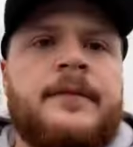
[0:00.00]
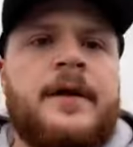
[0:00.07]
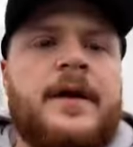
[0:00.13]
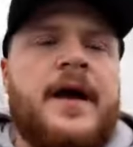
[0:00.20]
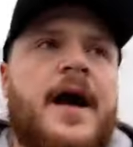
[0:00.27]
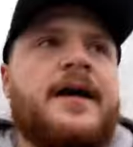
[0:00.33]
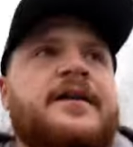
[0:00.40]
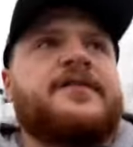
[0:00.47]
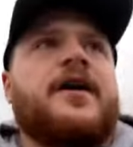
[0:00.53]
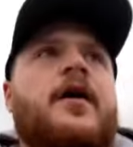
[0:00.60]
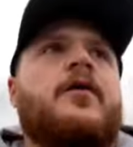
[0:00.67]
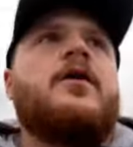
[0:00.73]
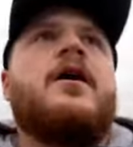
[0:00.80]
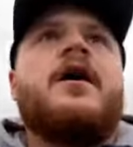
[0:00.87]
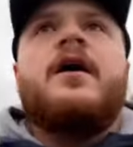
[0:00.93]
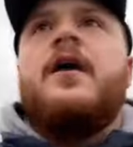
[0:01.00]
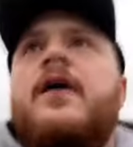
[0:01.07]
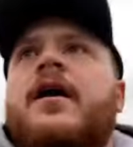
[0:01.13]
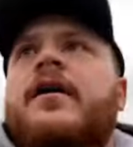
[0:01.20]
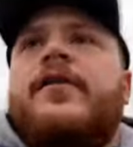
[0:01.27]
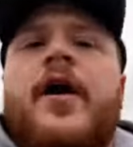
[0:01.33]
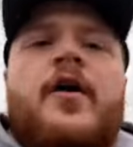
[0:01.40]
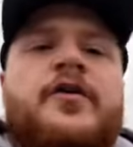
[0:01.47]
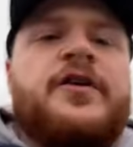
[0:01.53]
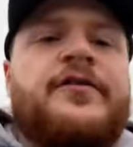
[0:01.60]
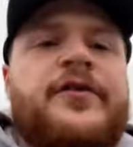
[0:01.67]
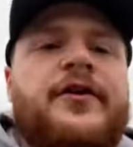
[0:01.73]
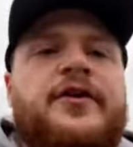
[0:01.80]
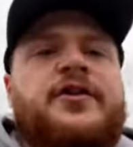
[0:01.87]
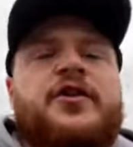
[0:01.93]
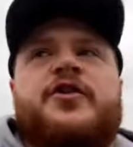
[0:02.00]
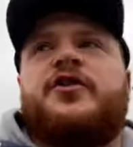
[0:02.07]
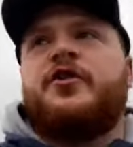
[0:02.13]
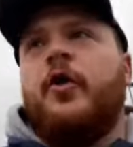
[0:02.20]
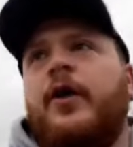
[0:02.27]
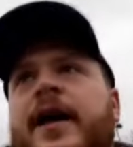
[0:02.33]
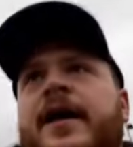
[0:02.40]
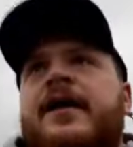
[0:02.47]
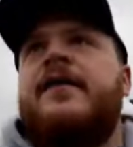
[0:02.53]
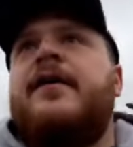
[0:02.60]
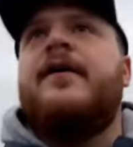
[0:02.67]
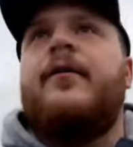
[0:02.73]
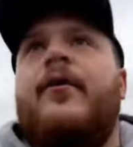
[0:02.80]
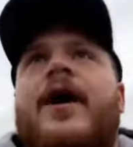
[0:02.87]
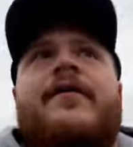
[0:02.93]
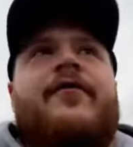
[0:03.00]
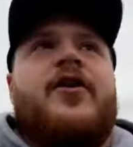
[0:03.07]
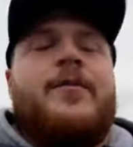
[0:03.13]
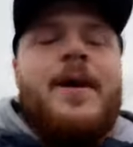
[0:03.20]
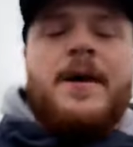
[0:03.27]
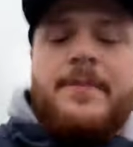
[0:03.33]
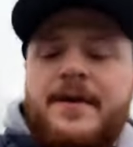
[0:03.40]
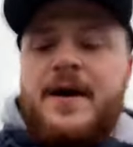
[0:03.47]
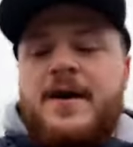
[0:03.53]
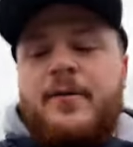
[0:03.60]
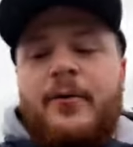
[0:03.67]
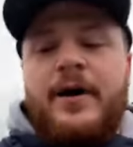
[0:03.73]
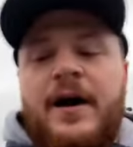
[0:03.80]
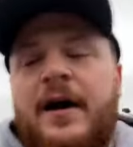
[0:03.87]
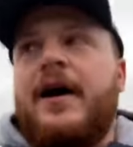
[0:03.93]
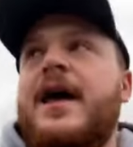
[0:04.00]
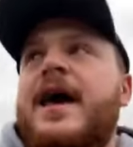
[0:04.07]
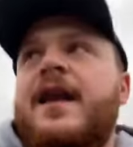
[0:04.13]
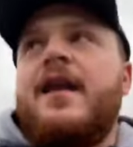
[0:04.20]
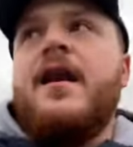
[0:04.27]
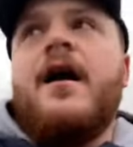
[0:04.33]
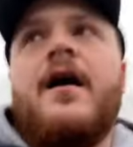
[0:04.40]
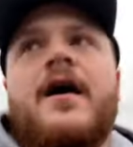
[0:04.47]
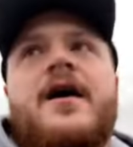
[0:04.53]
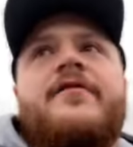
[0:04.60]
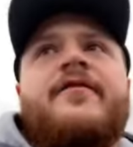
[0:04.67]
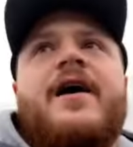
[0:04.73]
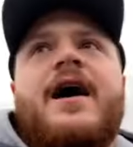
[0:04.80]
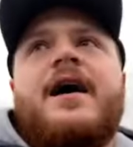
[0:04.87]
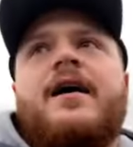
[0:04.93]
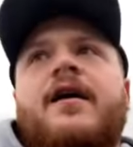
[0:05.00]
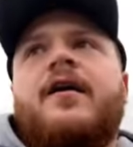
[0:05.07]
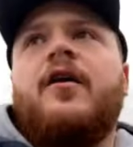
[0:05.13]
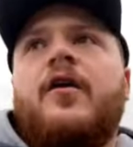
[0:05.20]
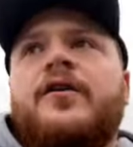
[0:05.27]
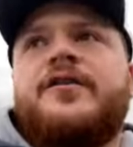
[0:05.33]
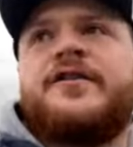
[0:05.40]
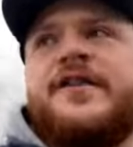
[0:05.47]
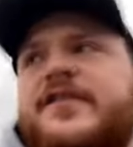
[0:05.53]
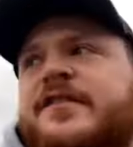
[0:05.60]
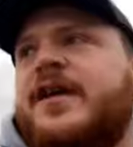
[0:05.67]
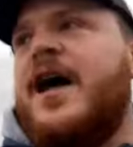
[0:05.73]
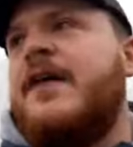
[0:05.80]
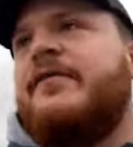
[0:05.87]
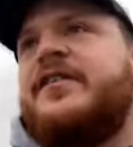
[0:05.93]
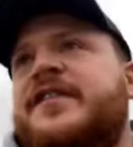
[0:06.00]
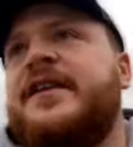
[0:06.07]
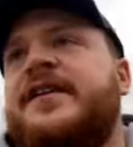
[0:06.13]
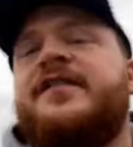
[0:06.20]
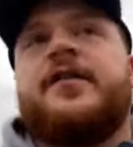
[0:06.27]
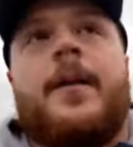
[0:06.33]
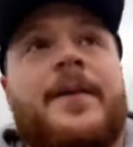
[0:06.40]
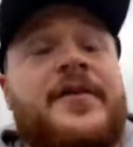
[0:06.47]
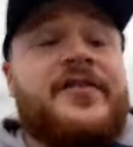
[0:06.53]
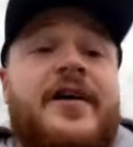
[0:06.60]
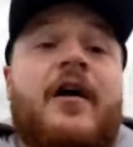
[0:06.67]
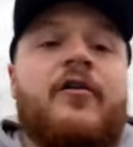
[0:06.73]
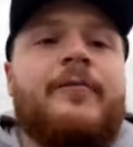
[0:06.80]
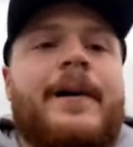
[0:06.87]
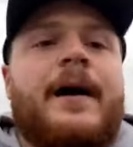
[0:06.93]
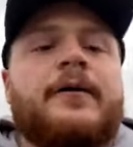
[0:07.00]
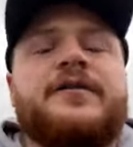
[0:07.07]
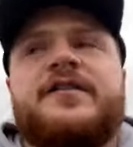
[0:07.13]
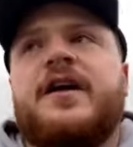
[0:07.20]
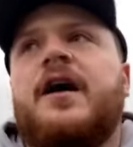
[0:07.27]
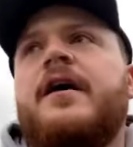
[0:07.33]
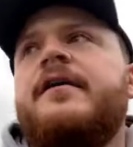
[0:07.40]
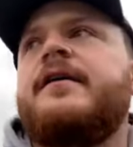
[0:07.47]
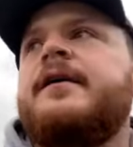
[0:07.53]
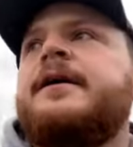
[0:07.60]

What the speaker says: Okay, so those of you just joining, wherever you may be, we are here live at Gloucester Services on the southbound side,